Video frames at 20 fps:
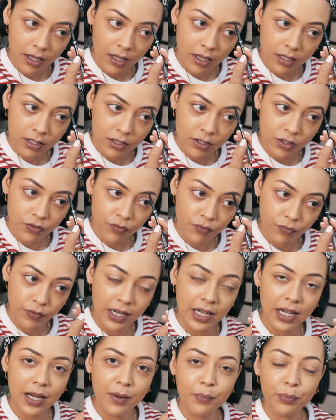it just
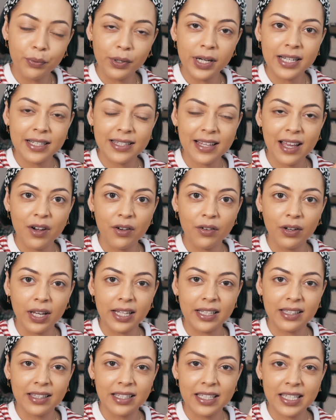really brings out
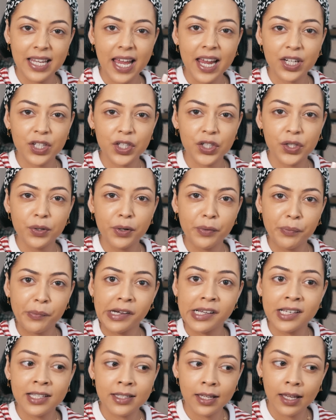like the texture in
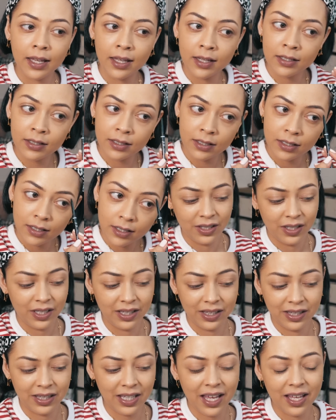my skin.
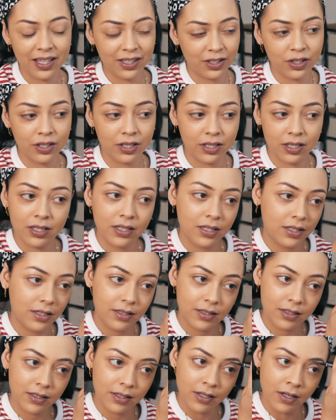That just,
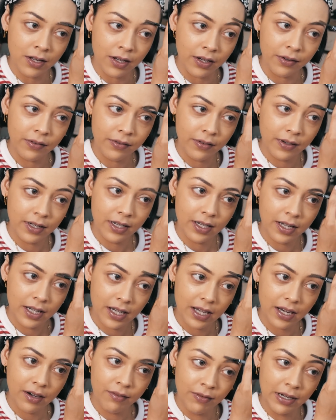no.
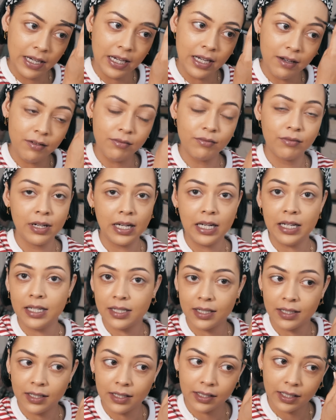I really, really
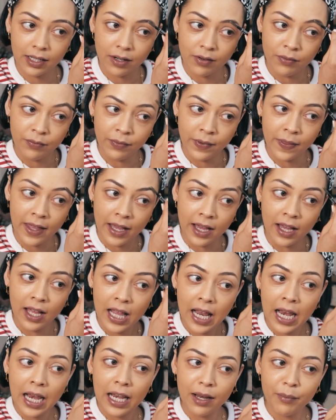didn't get on with that.
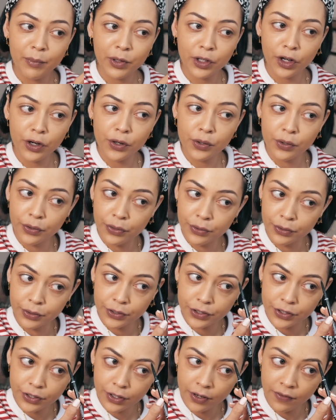Let me know your
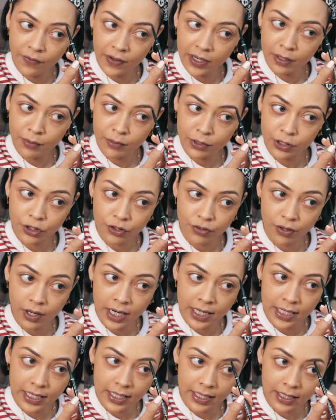thoughts though, if anyone's
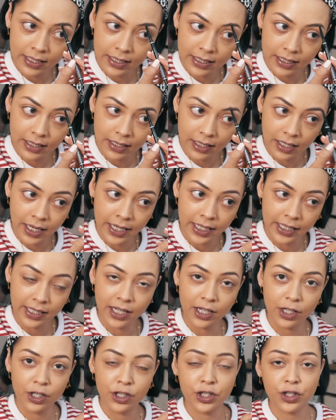tried it and didn't like
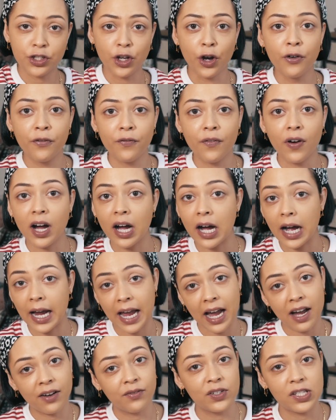it, because so far I
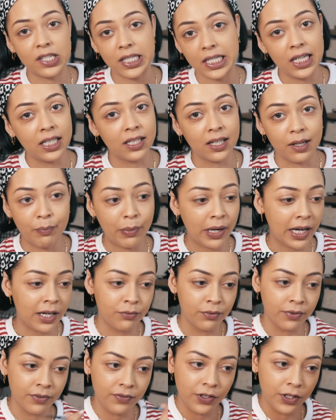haven't seen a
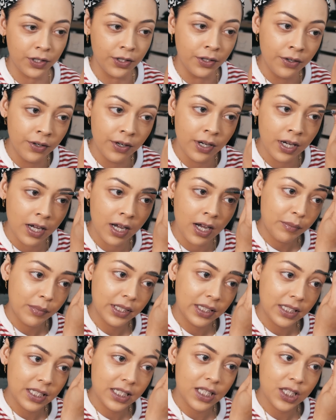bad review,
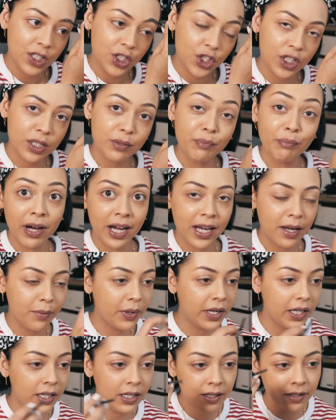but this is just my
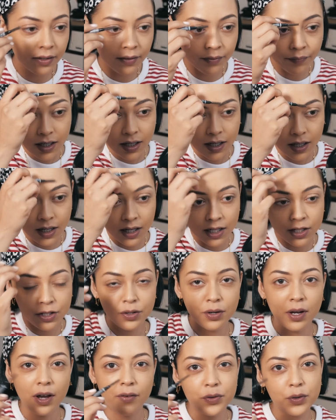opinion. And I
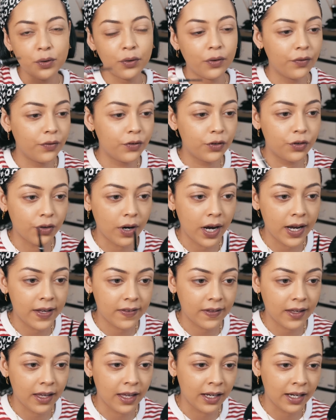do have sort of dry
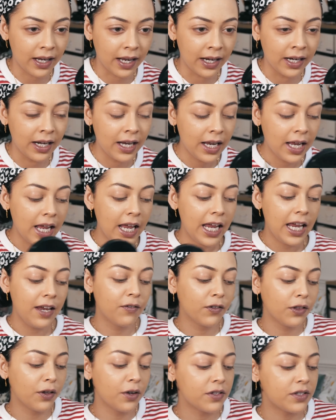skin, and
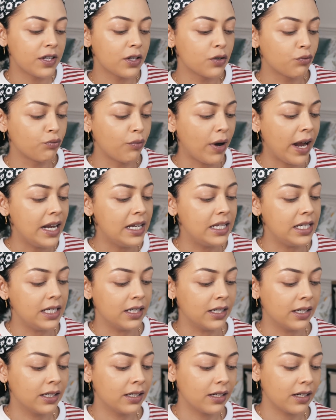even though it says
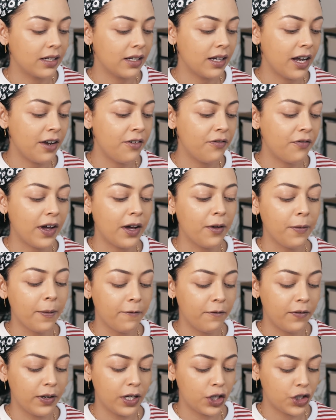radiant, I found the
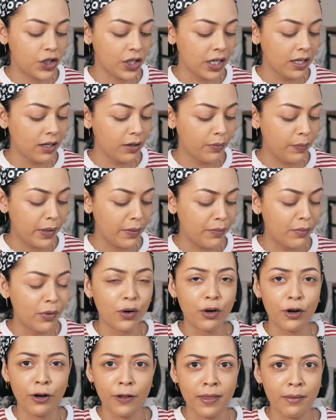finish a little bit
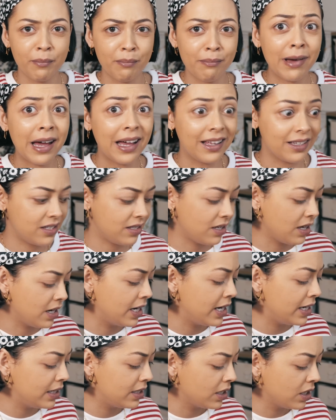more on the matte
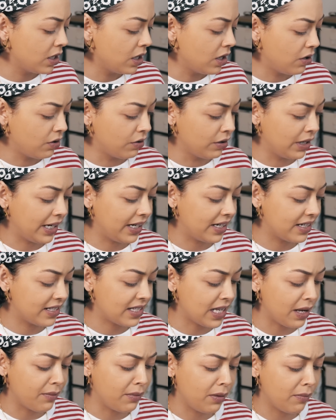side, or like a
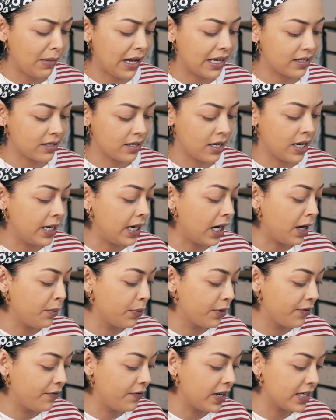semi-matte side. I
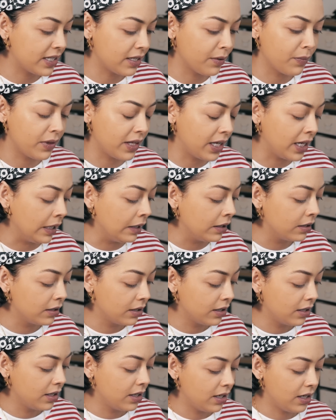prefer something
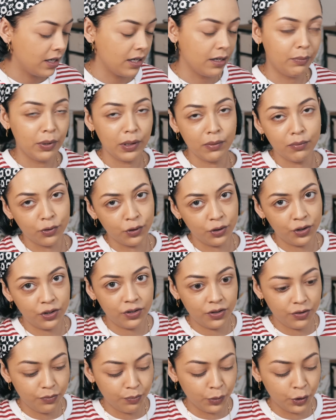a bit more
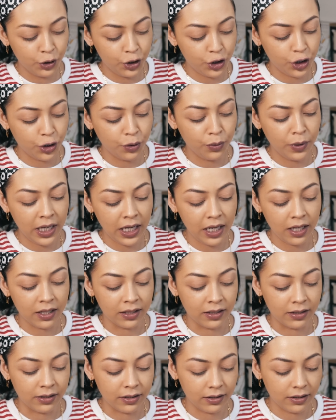dewy
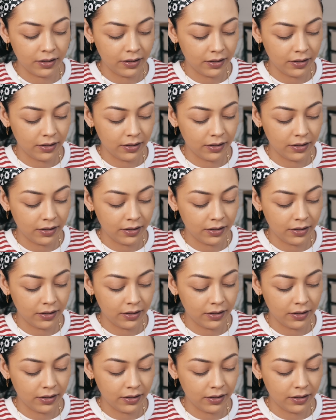and